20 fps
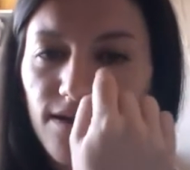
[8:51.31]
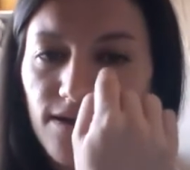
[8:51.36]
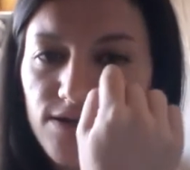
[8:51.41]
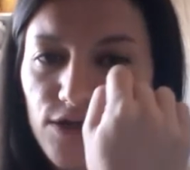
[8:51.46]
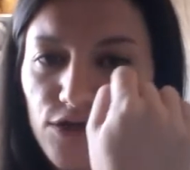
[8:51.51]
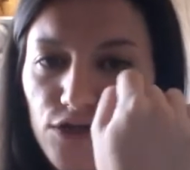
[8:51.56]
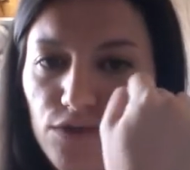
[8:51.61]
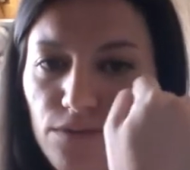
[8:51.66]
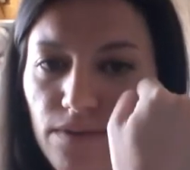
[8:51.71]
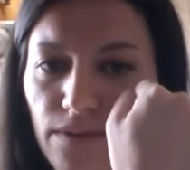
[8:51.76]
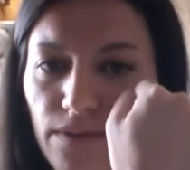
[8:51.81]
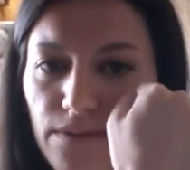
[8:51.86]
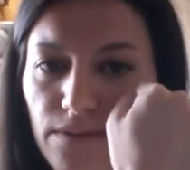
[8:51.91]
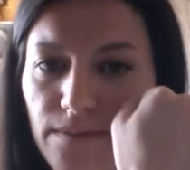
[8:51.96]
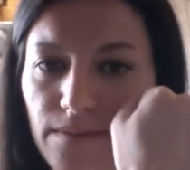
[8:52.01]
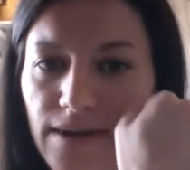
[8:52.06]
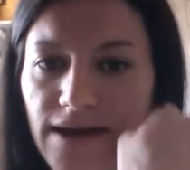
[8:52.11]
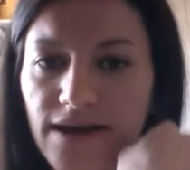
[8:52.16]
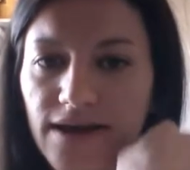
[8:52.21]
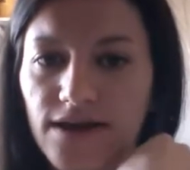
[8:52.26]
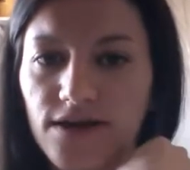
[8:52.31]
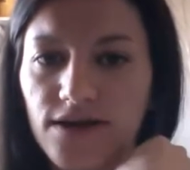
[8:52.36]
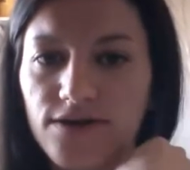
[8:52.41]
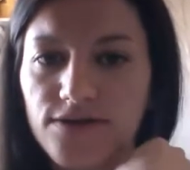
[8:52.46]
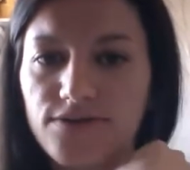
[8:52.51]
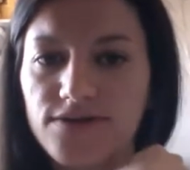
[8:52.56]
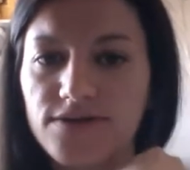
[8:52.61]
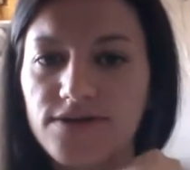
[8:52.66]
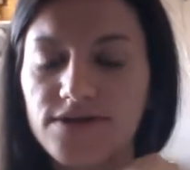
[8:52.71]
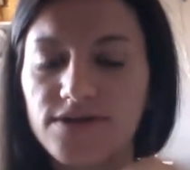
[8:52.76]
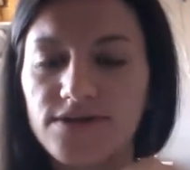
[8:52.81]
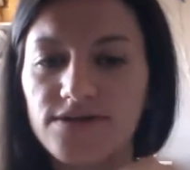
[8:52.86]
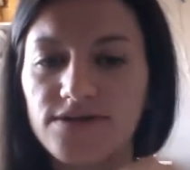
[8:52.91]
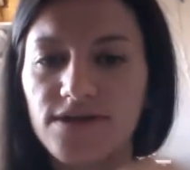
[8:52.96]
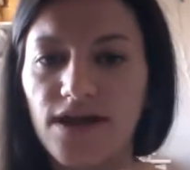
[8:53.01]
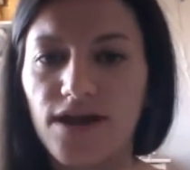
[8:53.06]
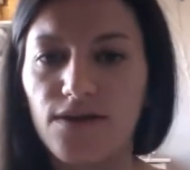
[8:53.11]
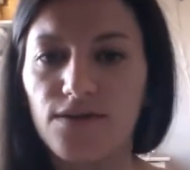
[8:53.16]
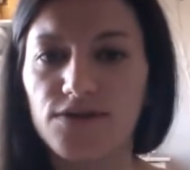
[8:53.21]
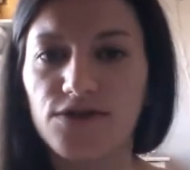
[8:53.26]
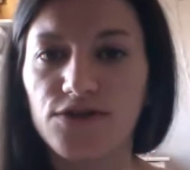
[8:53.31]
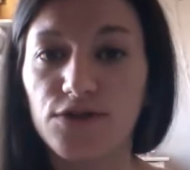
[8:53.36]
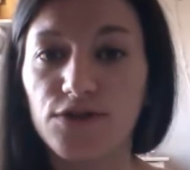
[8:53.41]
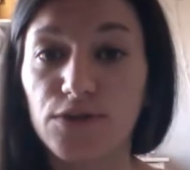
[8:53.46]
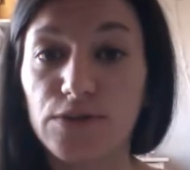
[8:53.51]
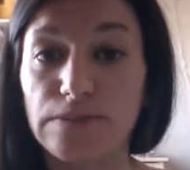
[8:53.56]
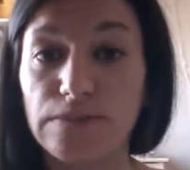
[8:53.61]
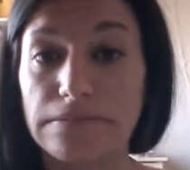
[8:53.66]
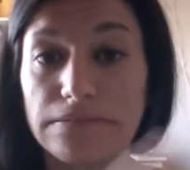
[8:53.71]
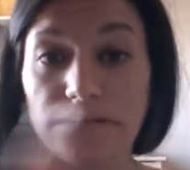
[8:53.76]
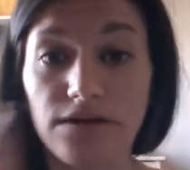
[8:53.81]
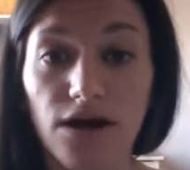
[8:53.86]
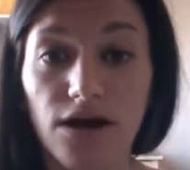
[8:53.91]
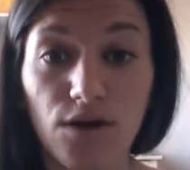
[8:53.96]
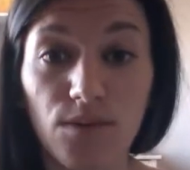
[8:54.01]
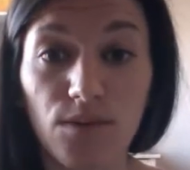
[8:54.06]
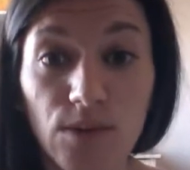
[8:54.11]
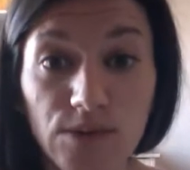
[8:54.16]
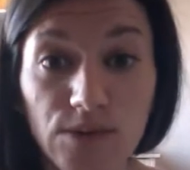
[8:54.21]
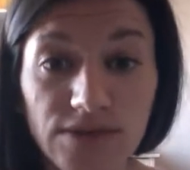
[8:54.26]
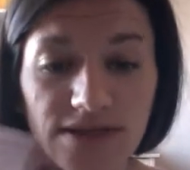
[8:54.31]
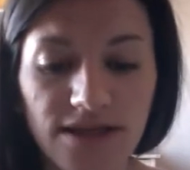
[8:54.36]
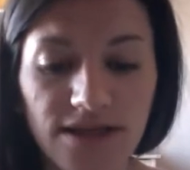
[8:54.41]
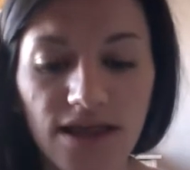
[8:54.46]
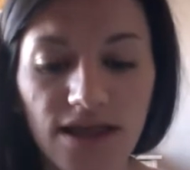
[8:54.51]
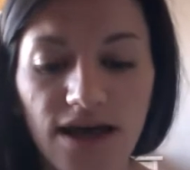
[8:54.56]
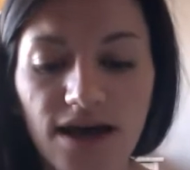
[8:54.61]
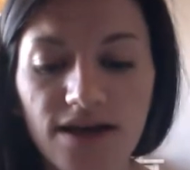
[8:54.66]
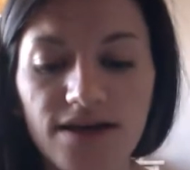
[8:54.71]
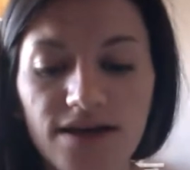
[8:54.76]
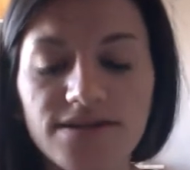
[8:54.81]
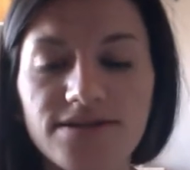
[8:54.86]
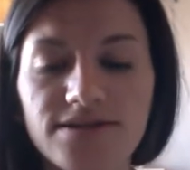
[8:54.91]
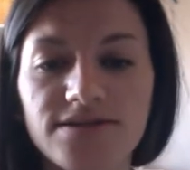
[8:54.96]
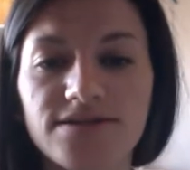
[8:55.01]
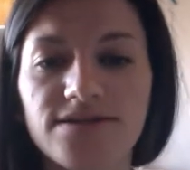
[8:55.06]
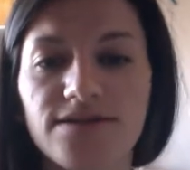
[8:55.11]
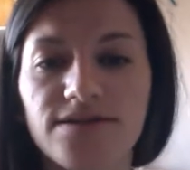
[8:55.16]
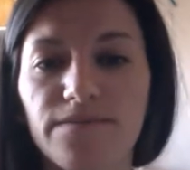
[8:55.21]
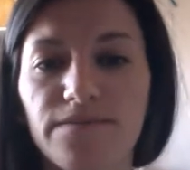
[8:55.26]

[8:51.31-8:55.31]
a tube through my nose down to almost the lungs,